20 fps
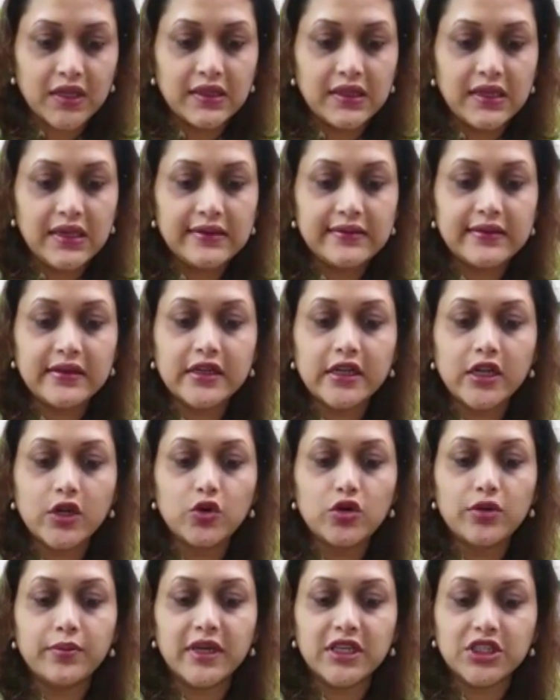These
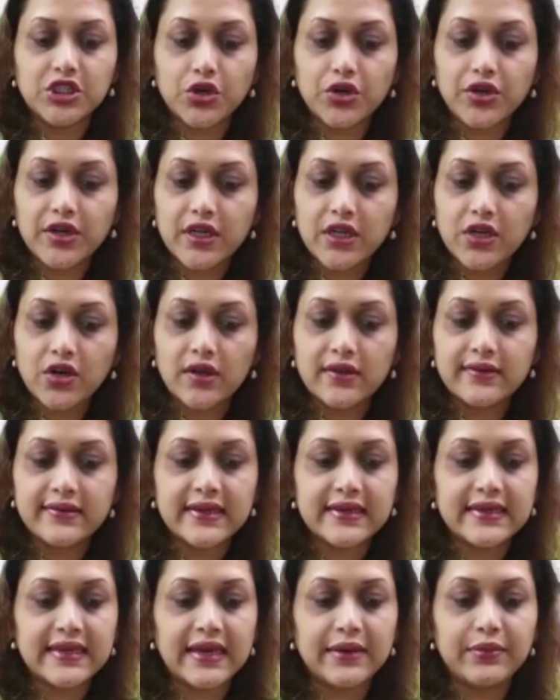include maturity
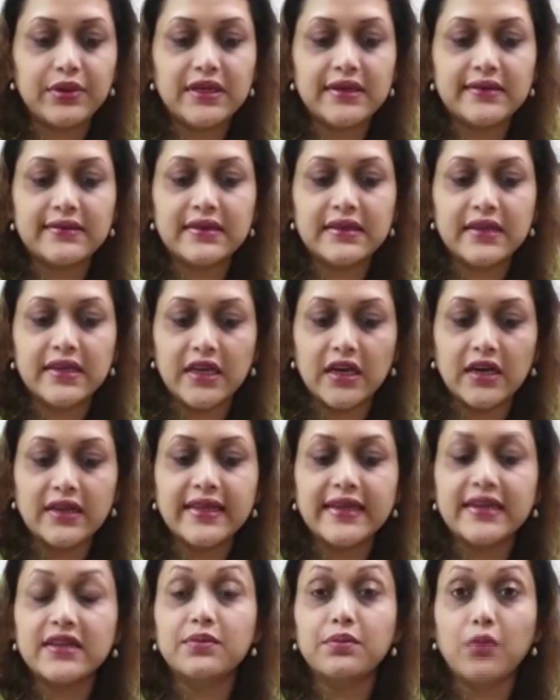onset diabetes in the young,
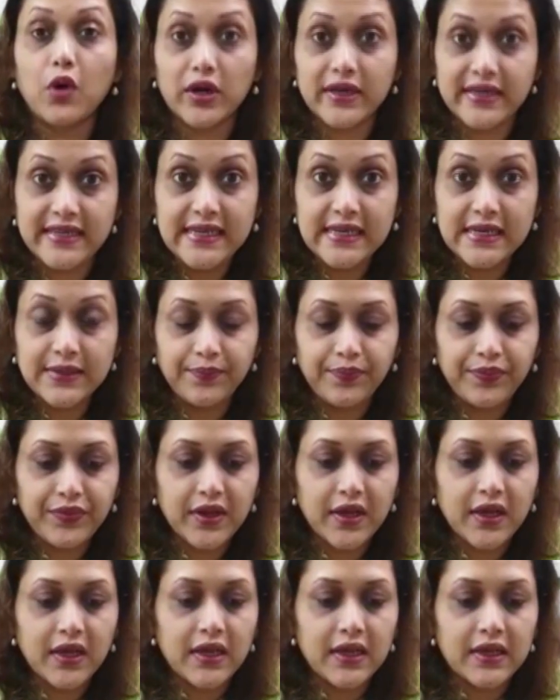that is MODY,
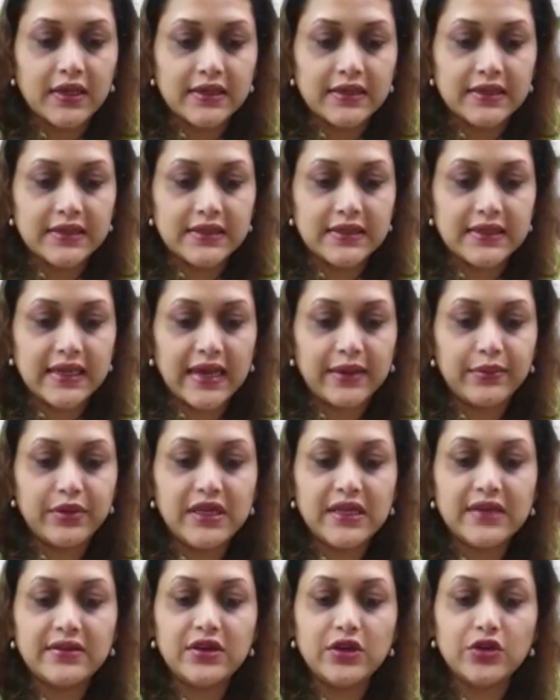
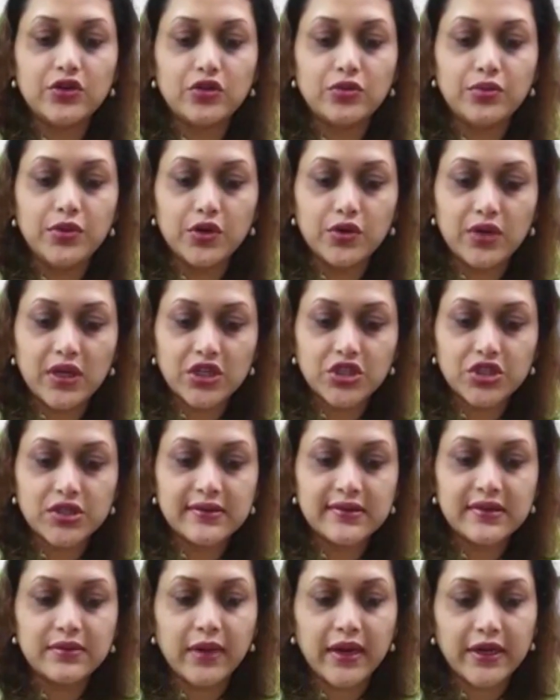diabetes due to
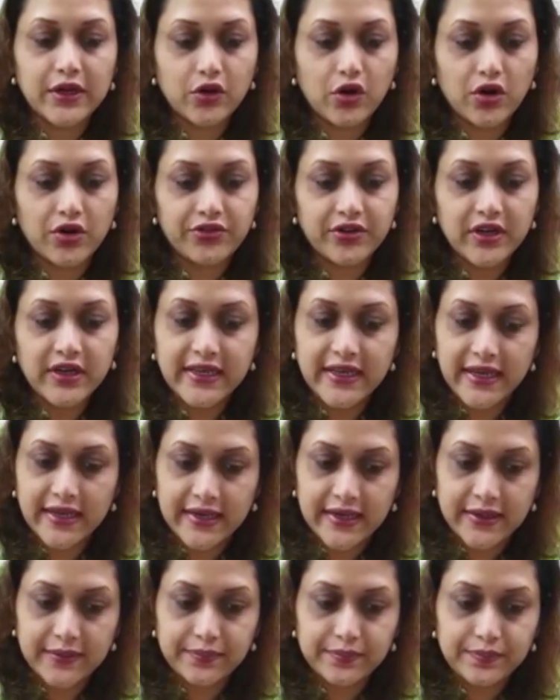mutations in mitochondrial
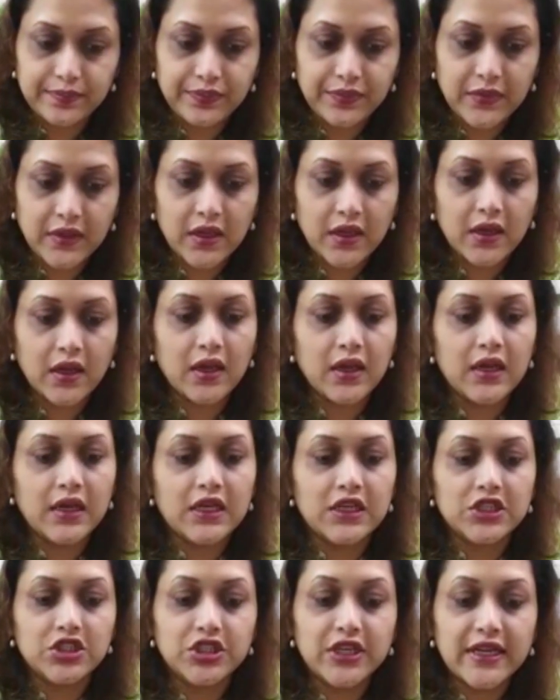DNA.
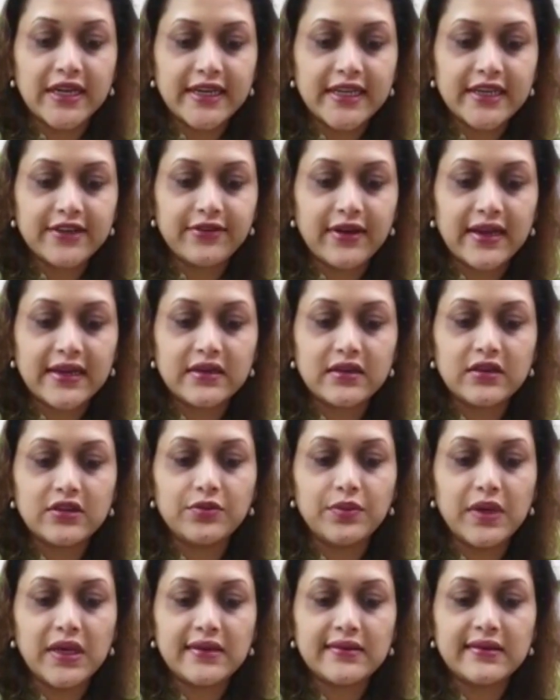Genetic factors
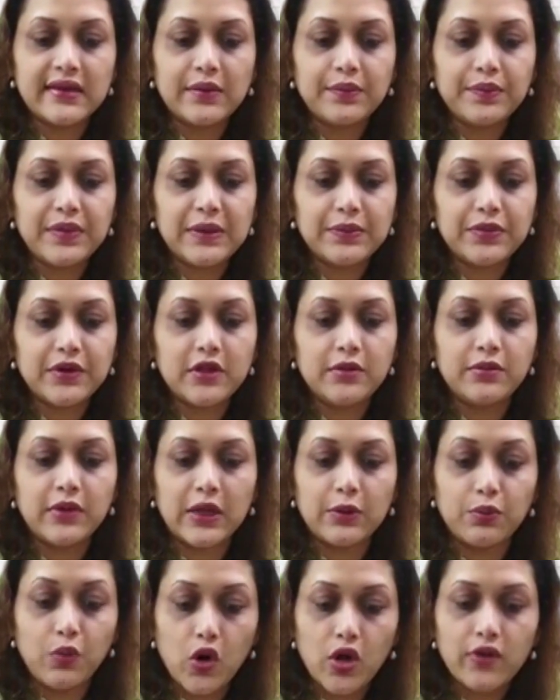make some people
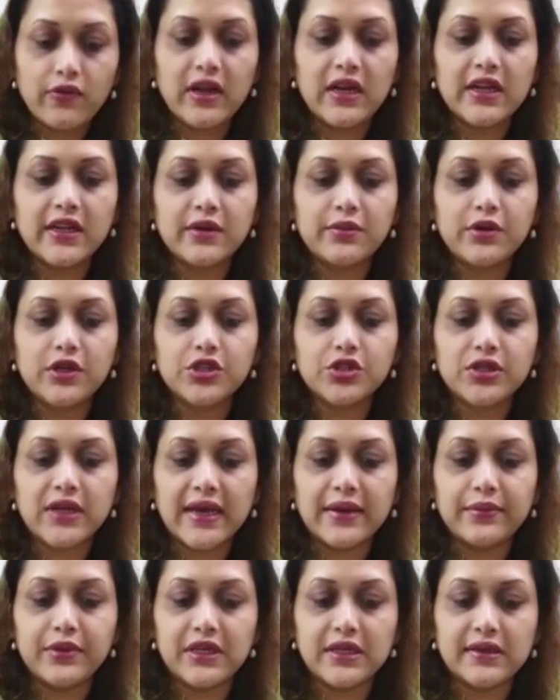more vulnerable to
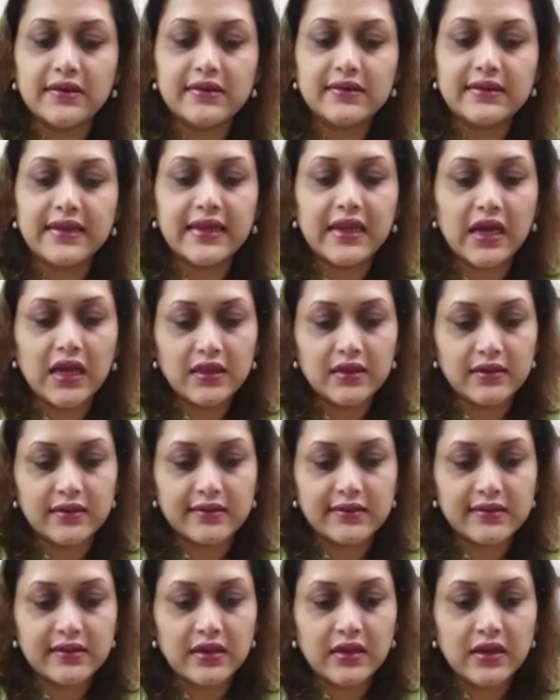diabetes than
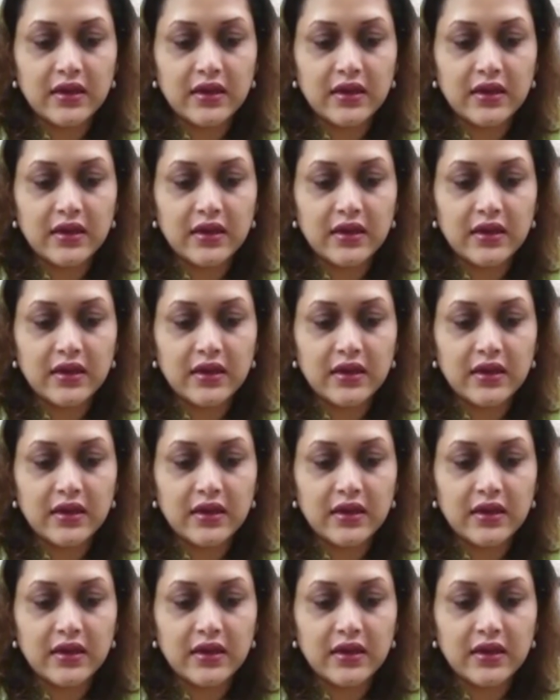others